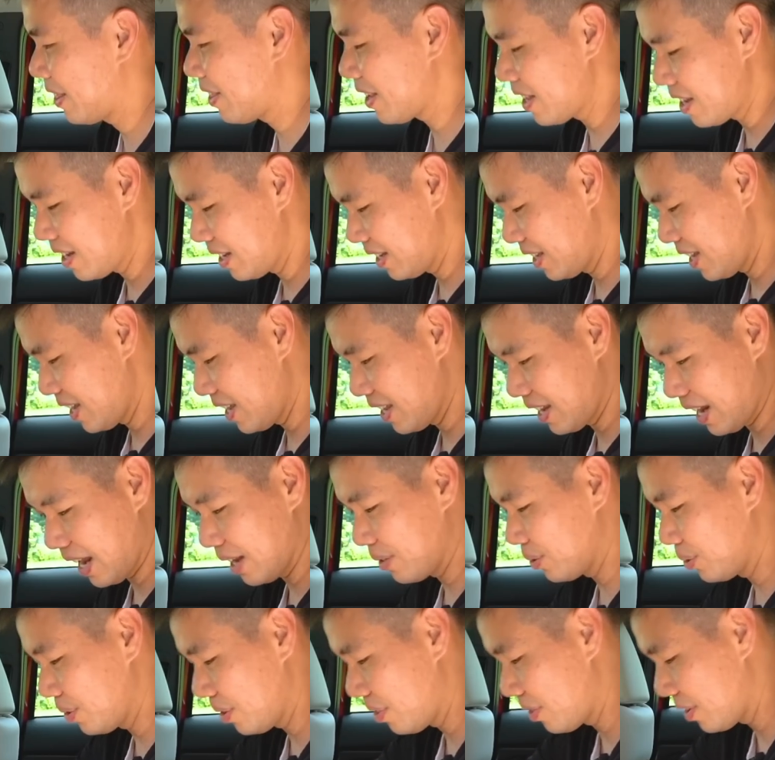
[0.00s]
then again, I
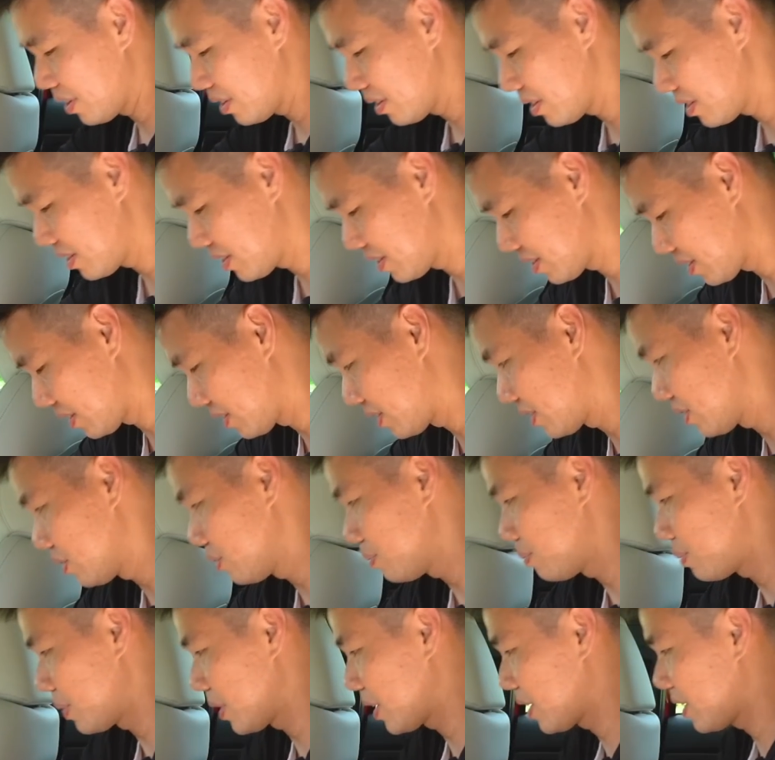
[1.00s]
don't think this is a deal
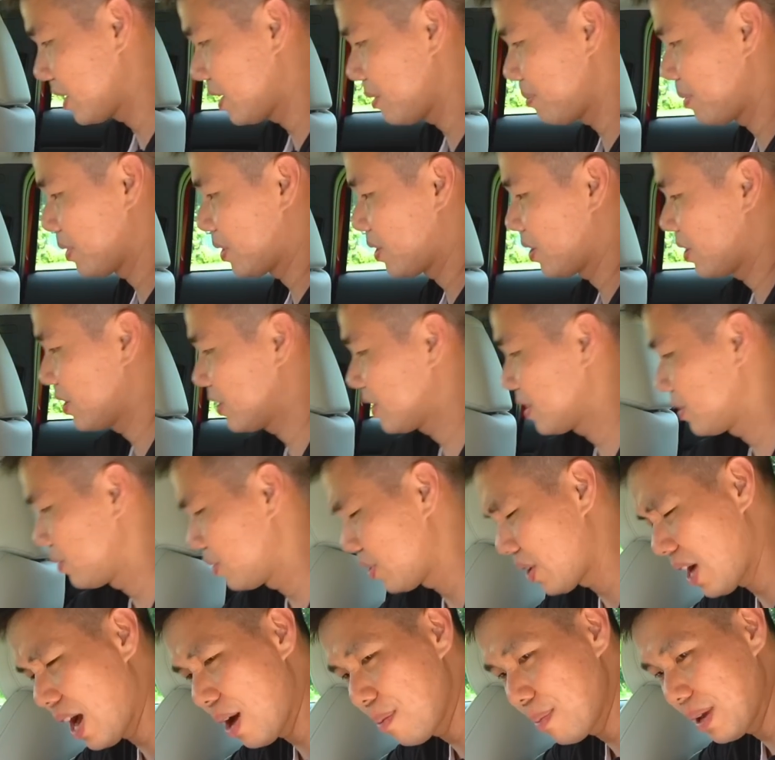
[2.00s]
breaker because, you
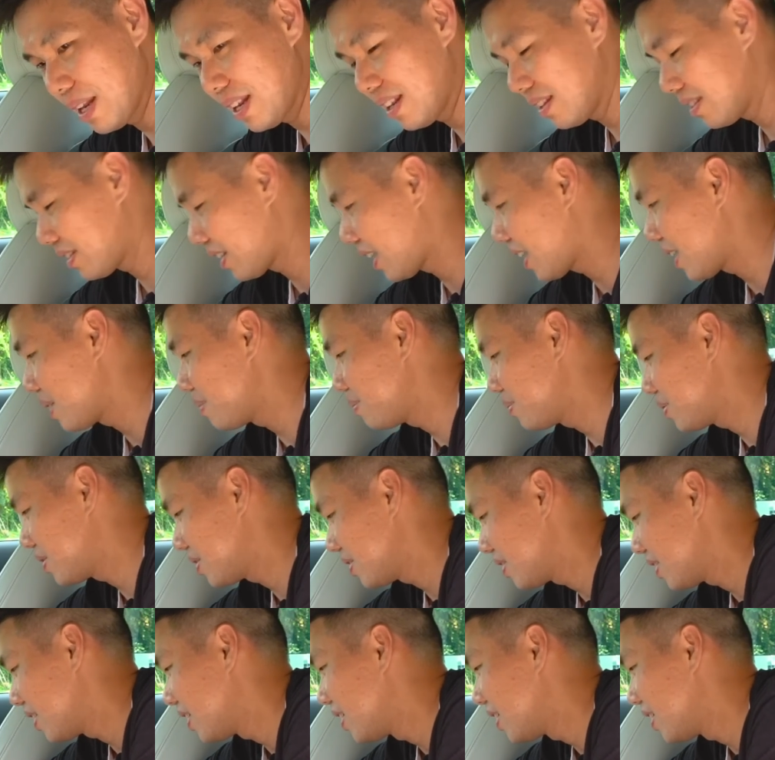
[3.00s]
know, how many times